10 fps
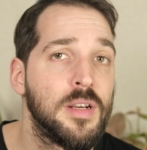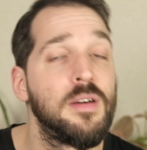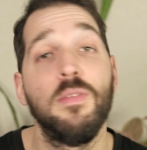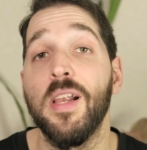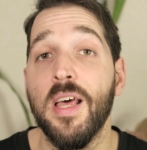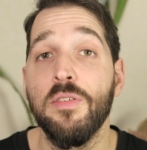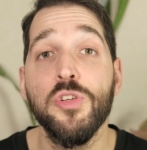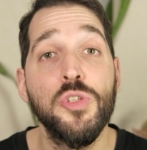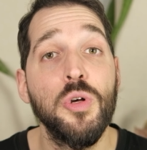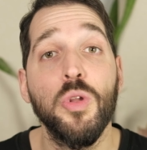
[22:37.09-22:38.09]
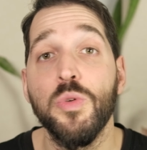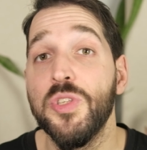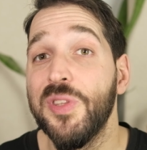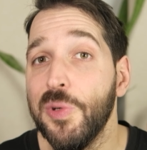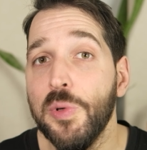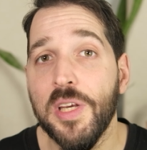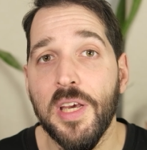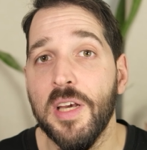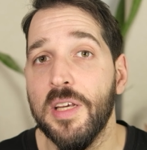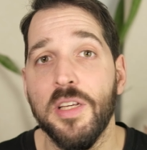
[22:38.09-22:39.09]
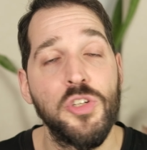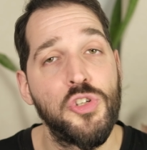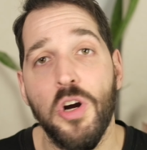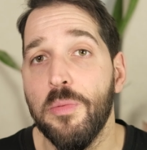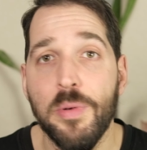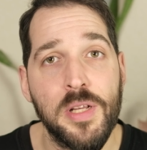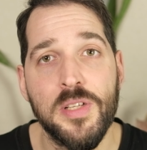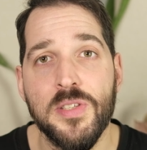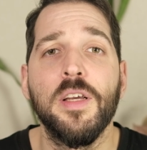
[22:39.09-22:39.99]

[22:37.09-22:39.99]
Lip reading: while Eversolo is 2K in sharpness.